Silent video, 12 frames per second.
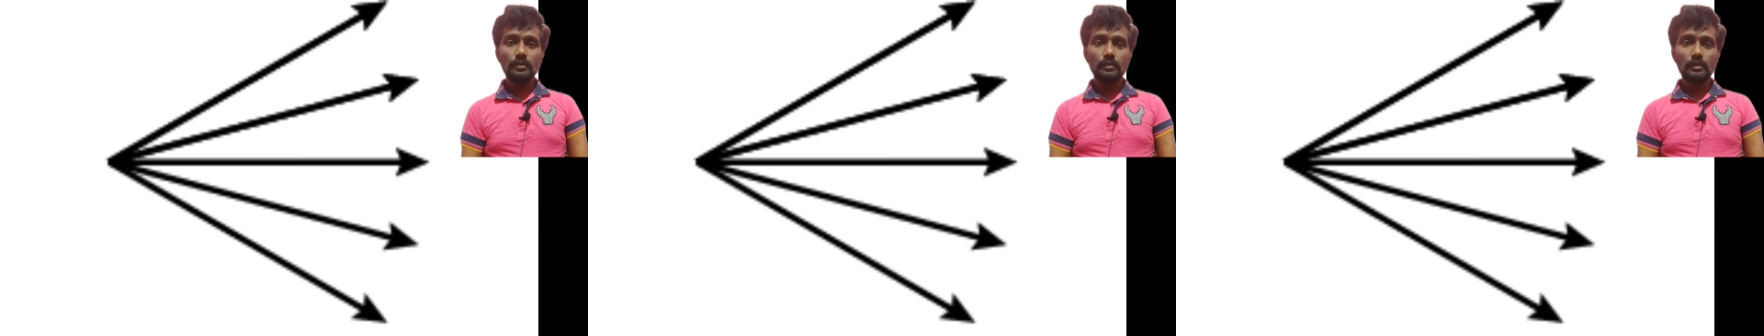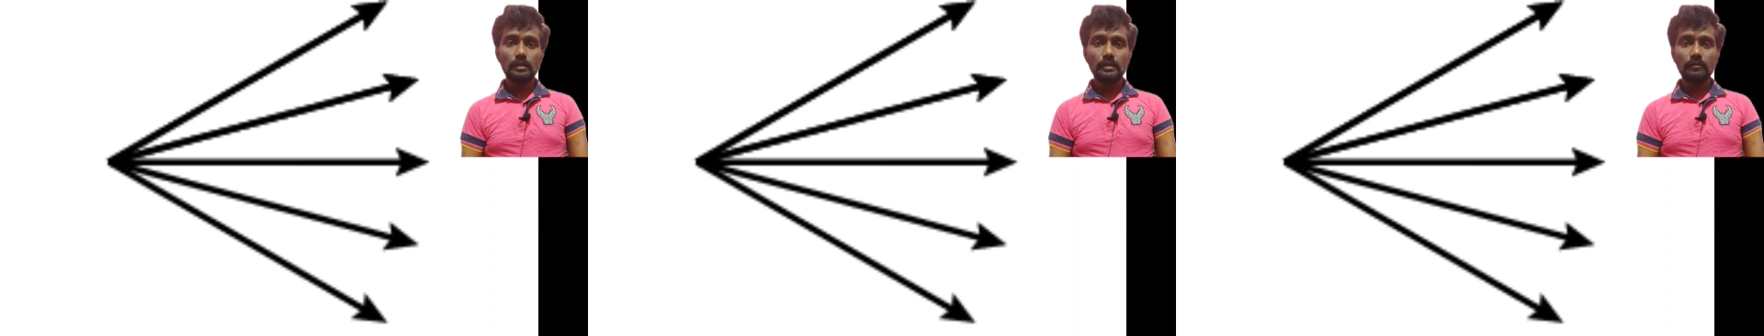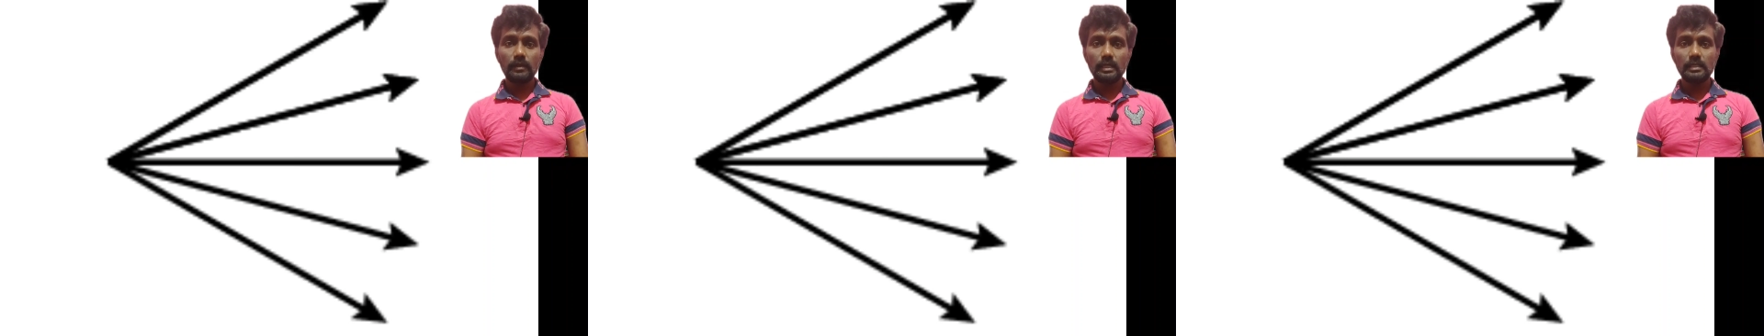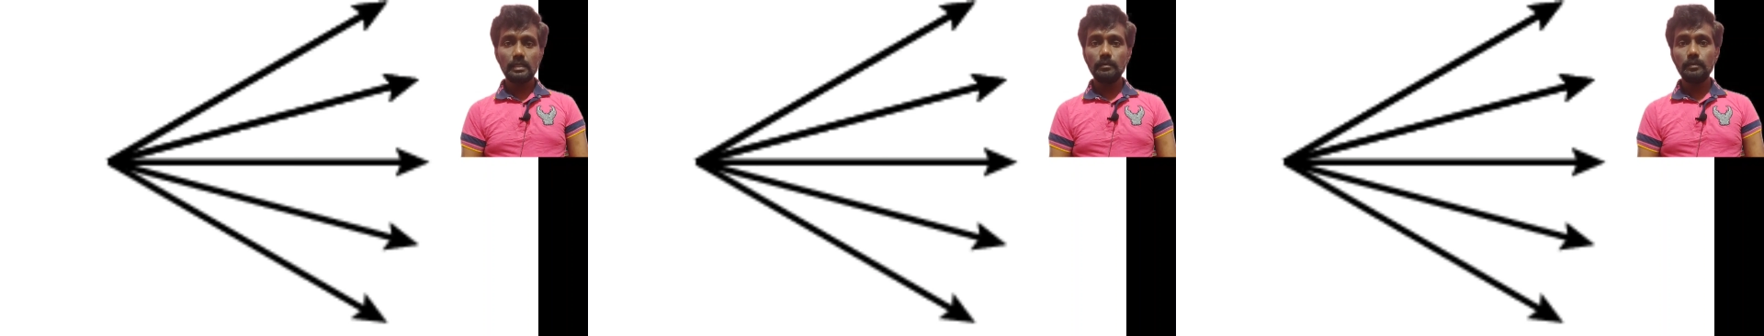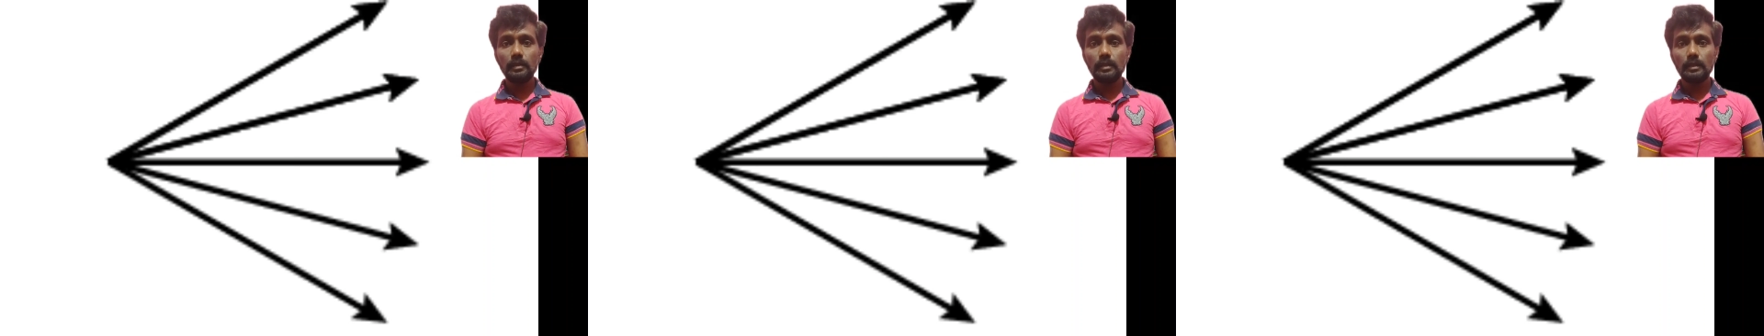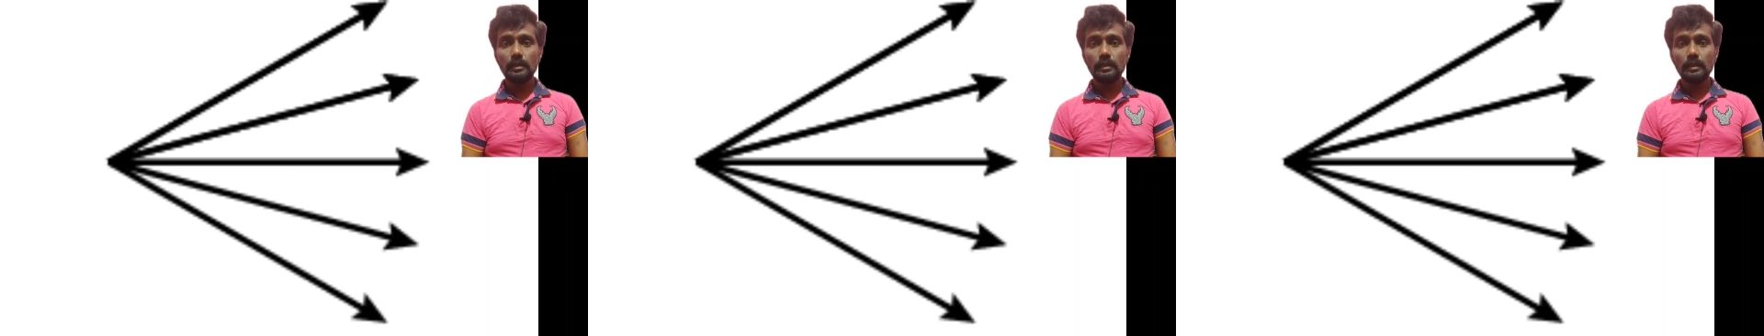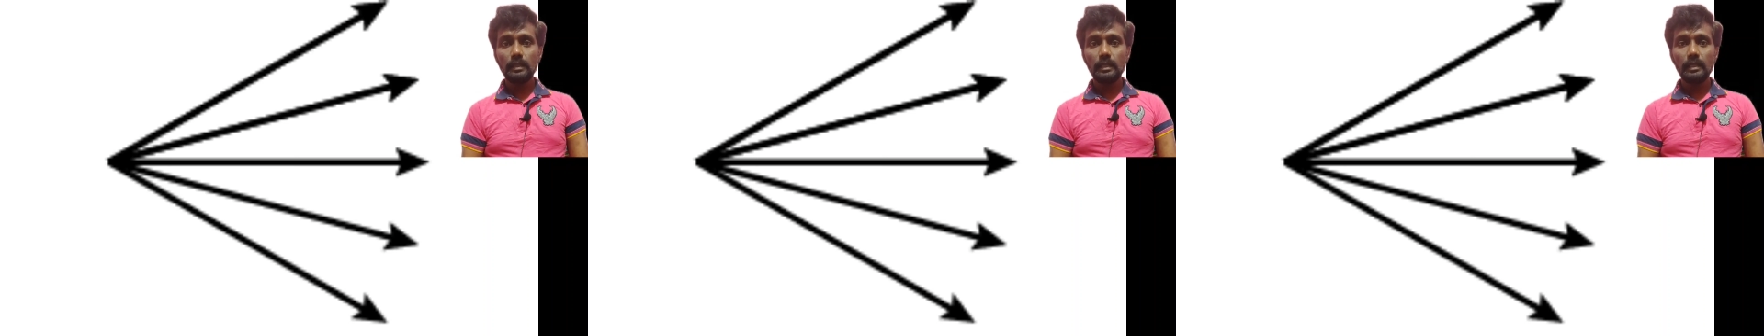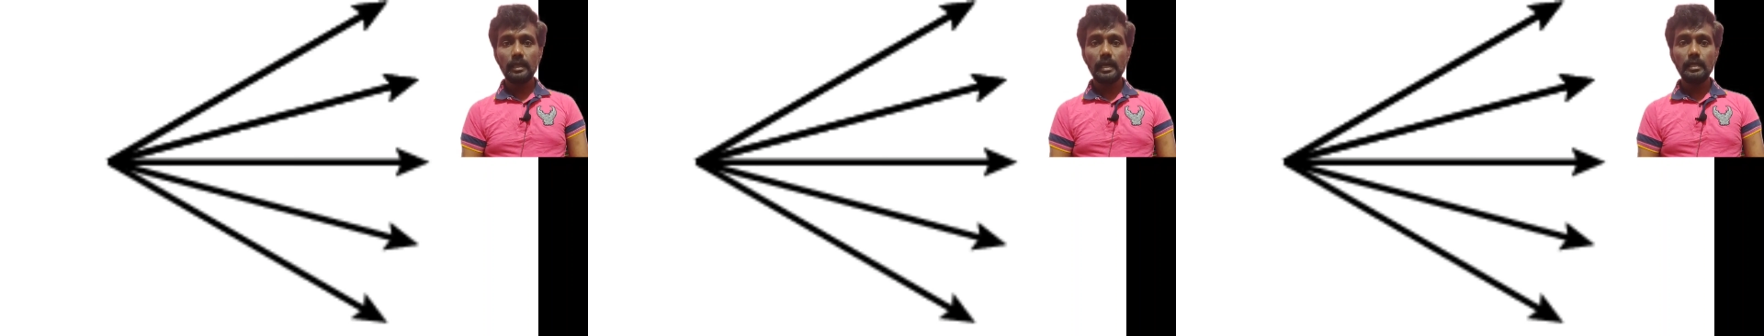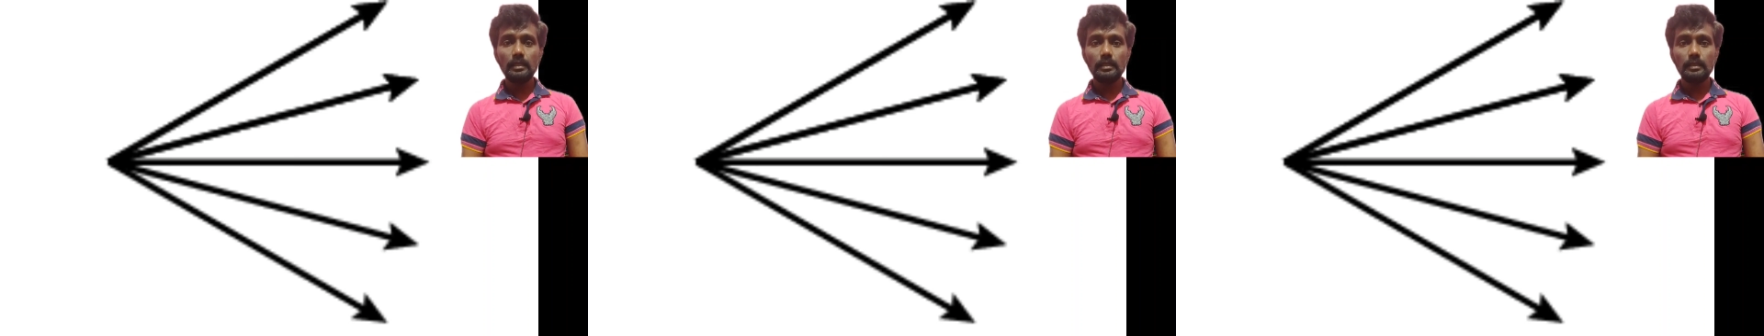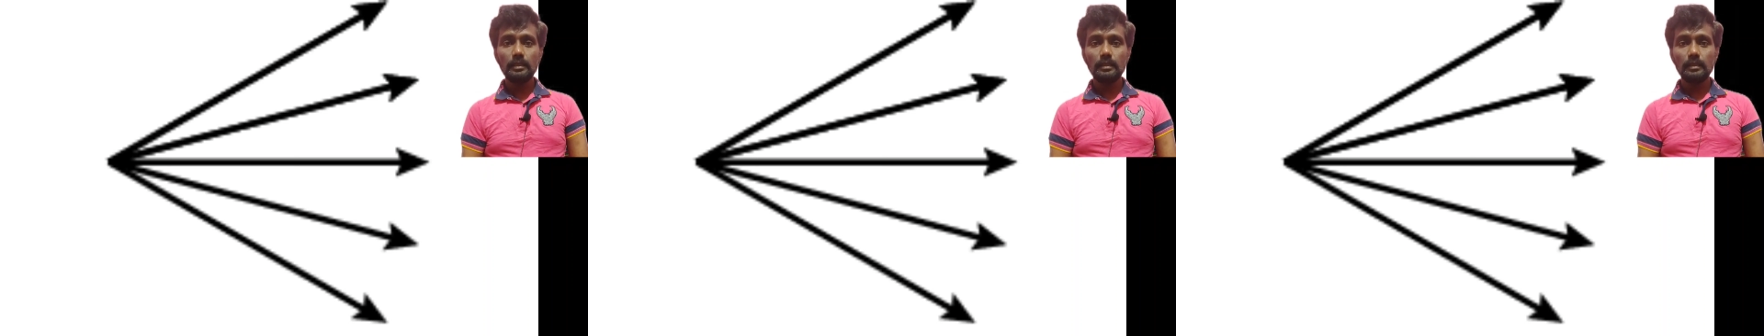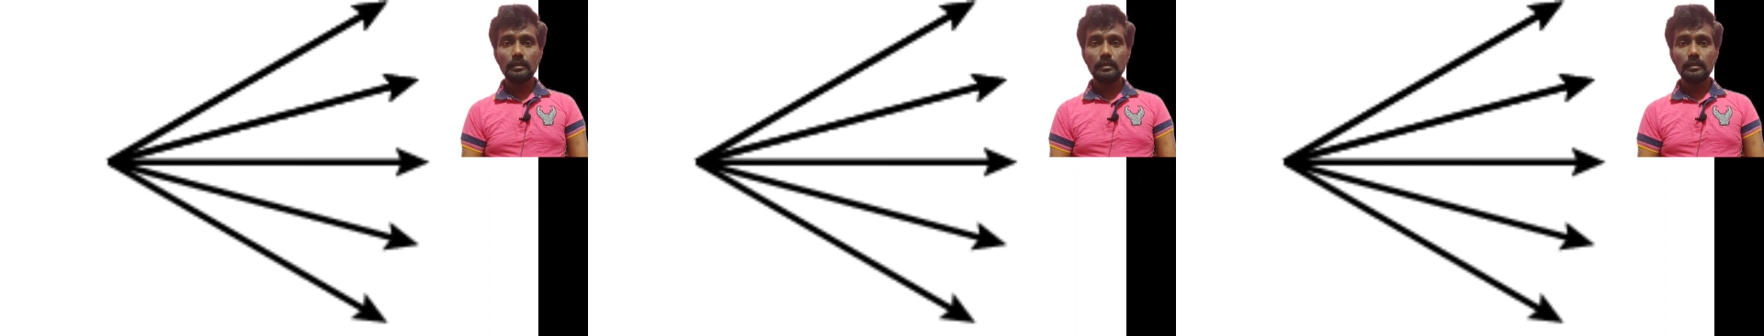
source, for example, a candle,